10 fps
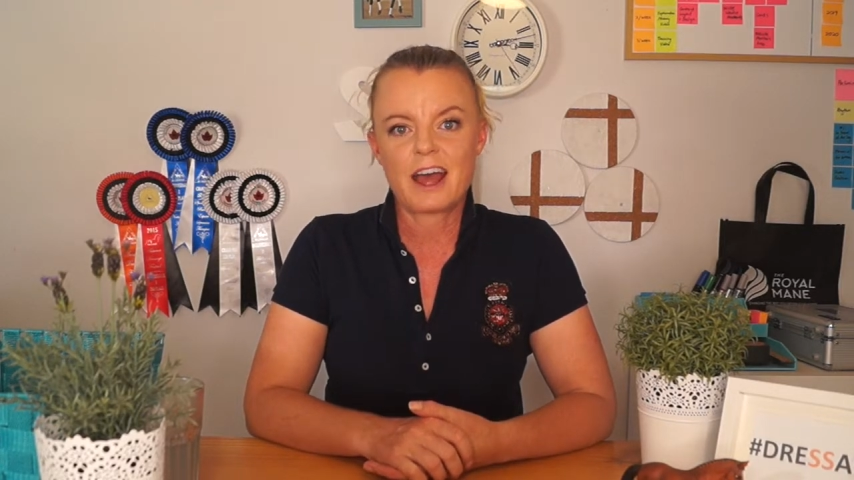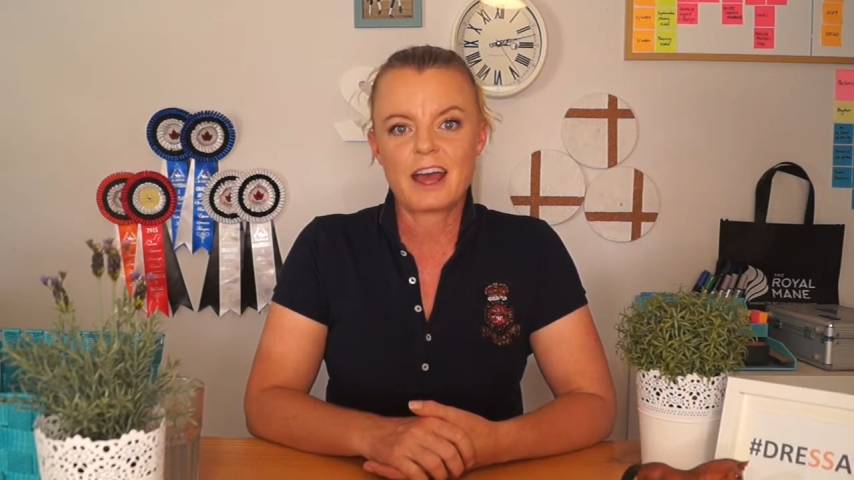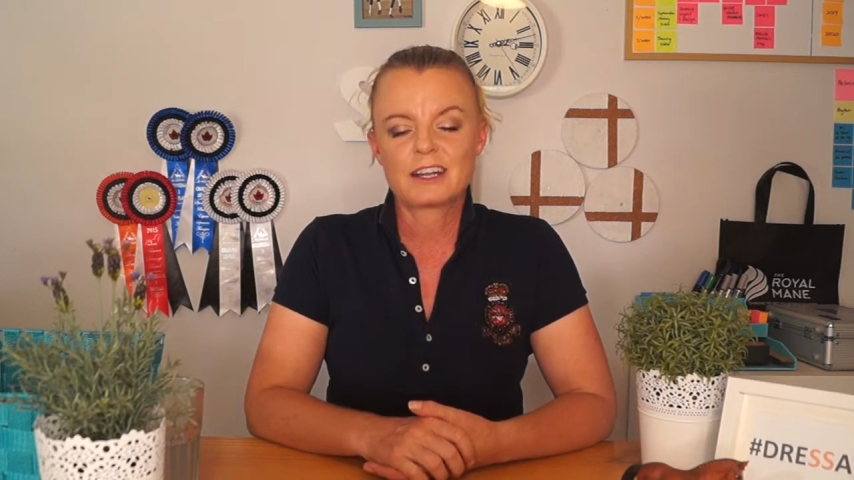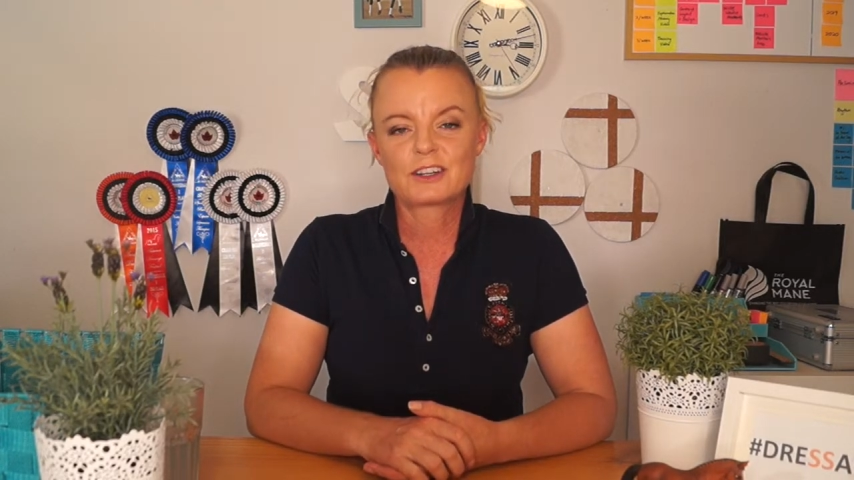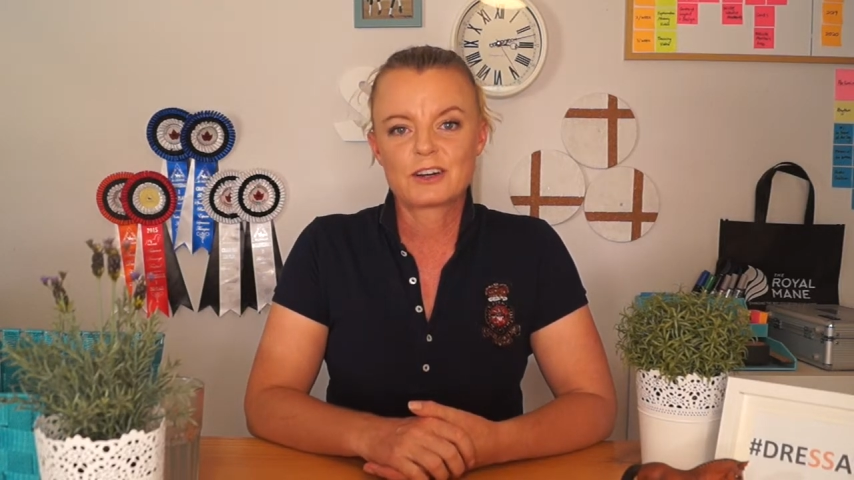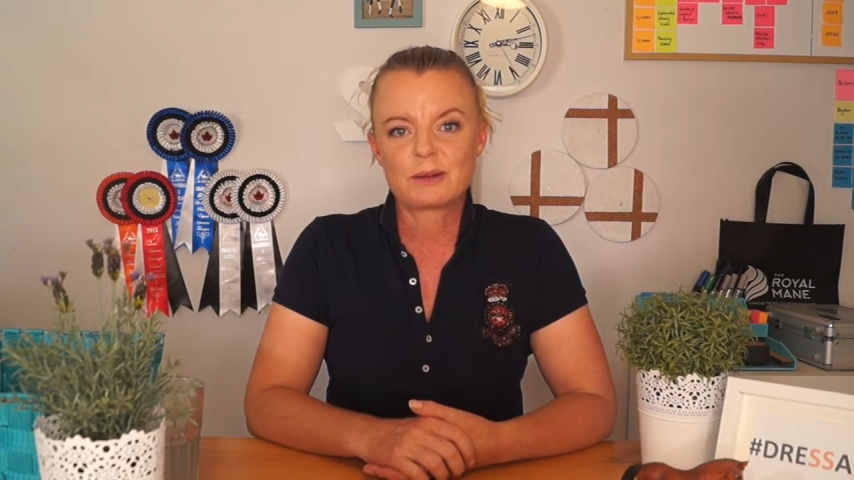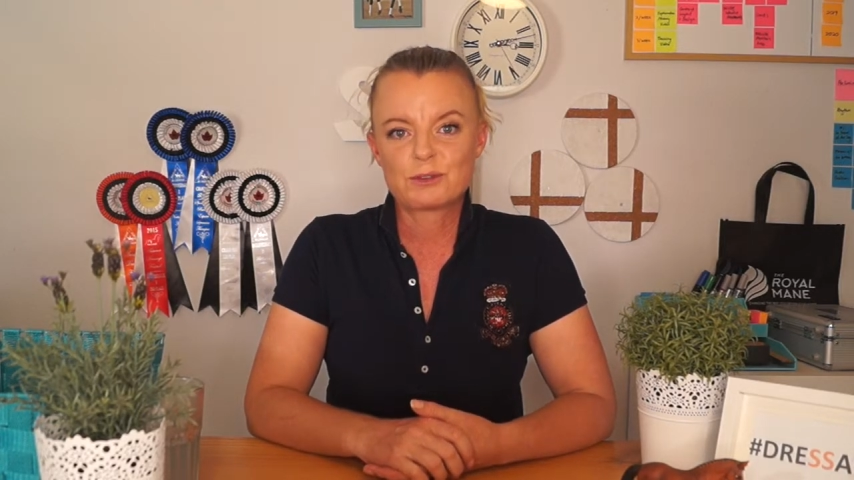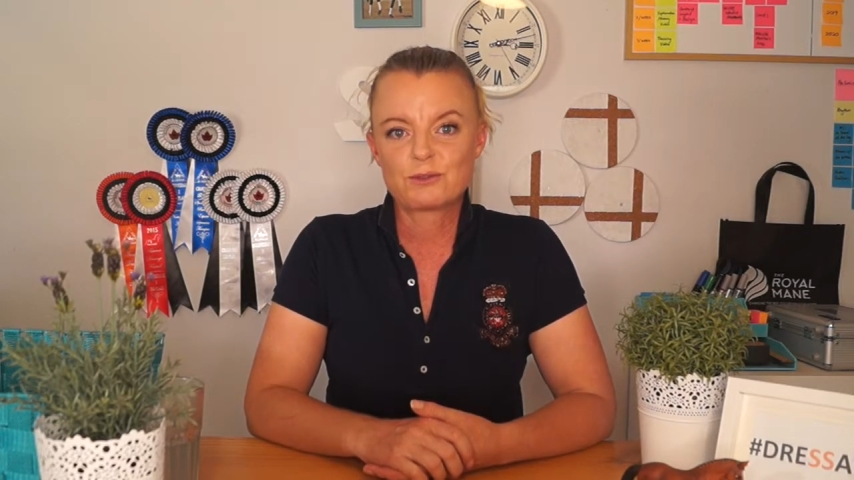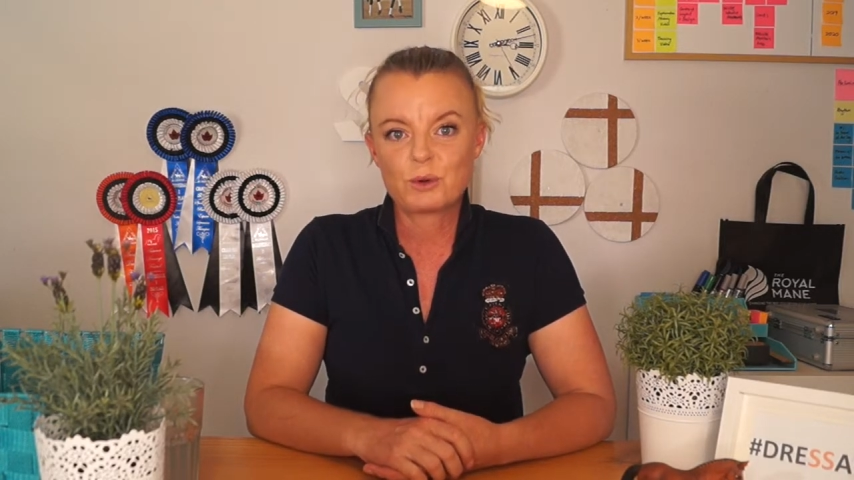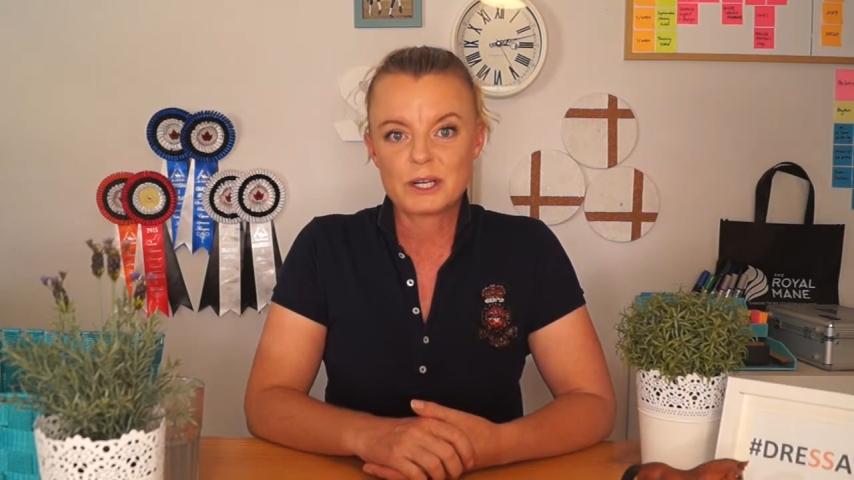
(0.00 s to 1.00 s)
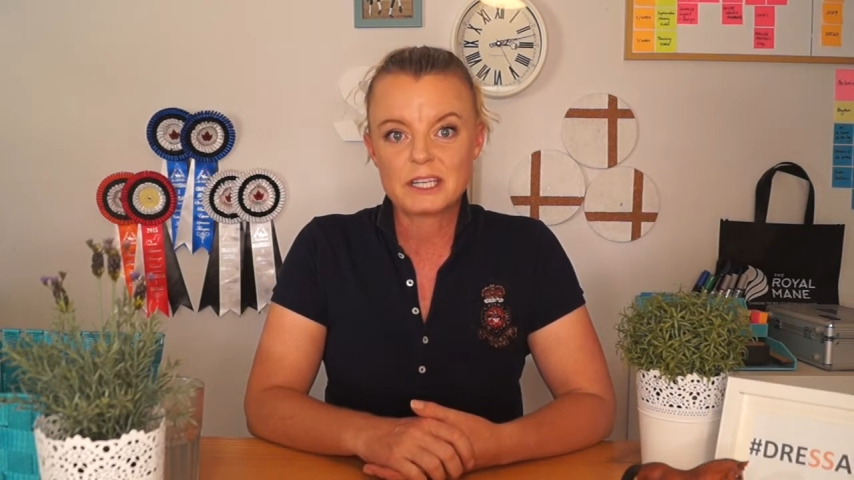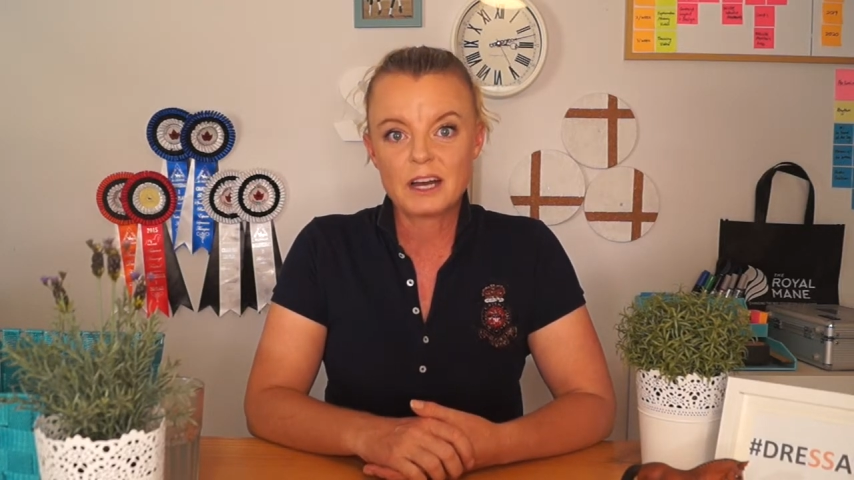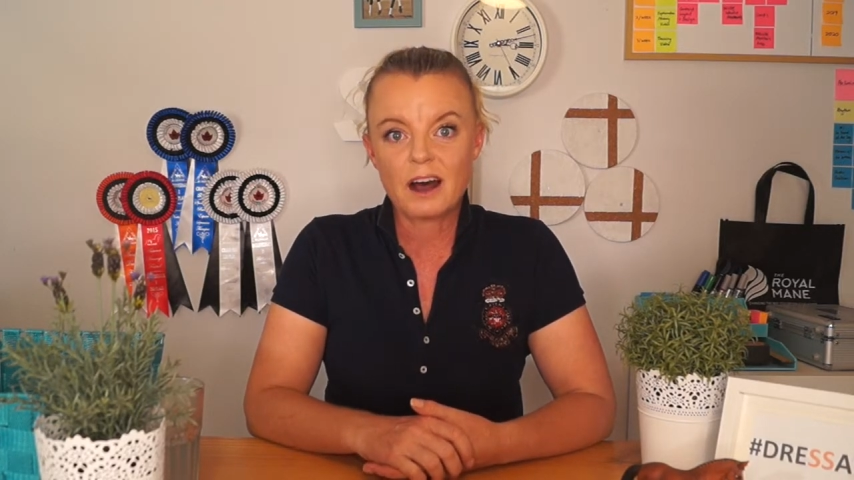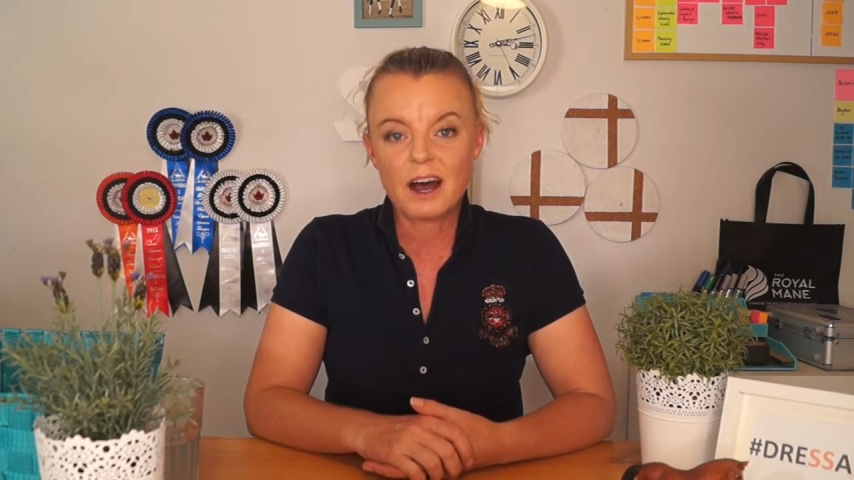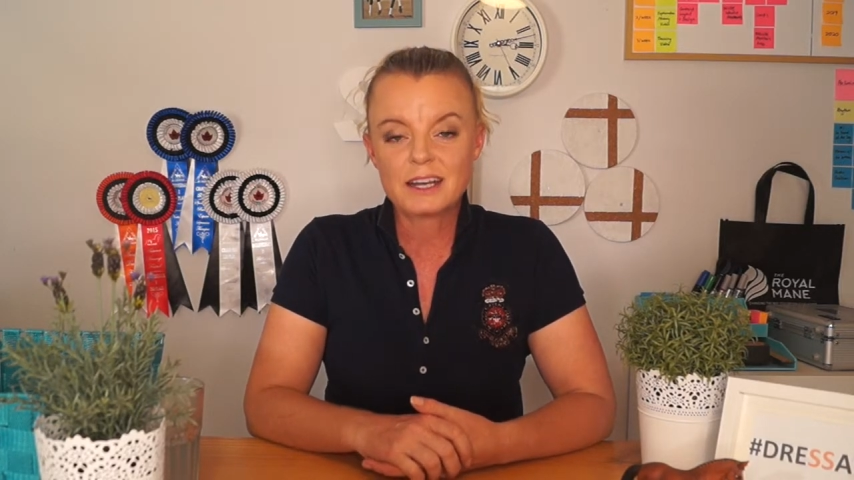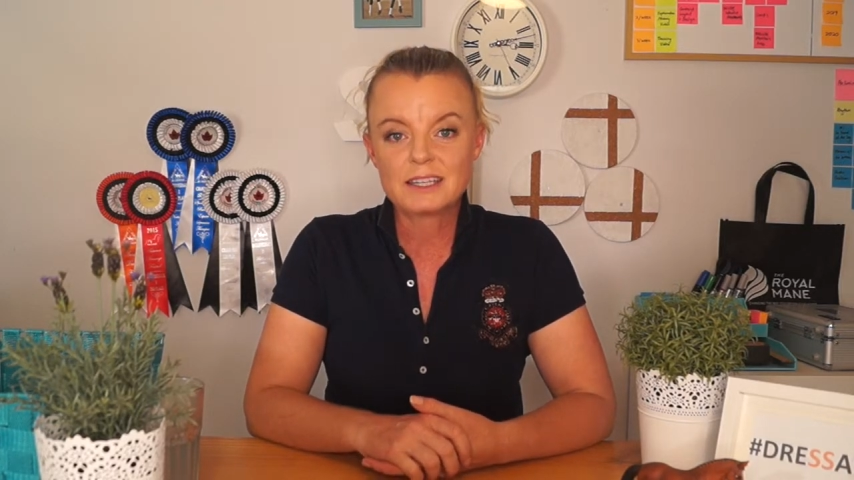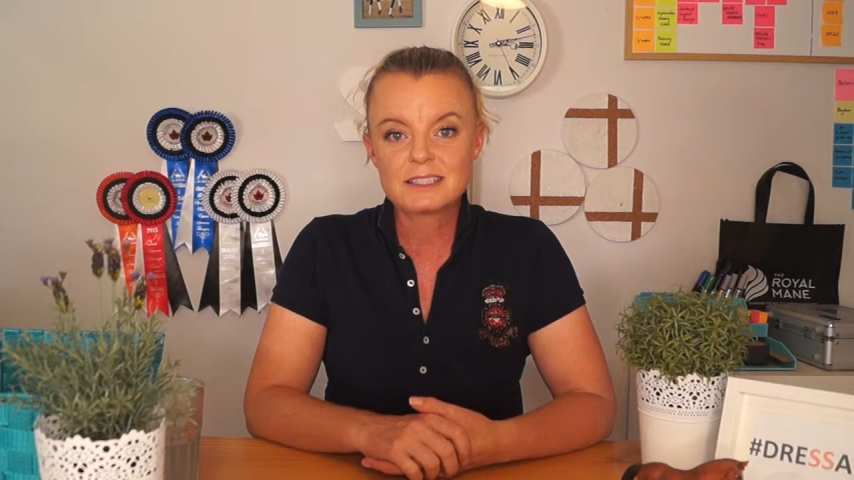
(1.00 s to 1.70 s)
and it got up to 49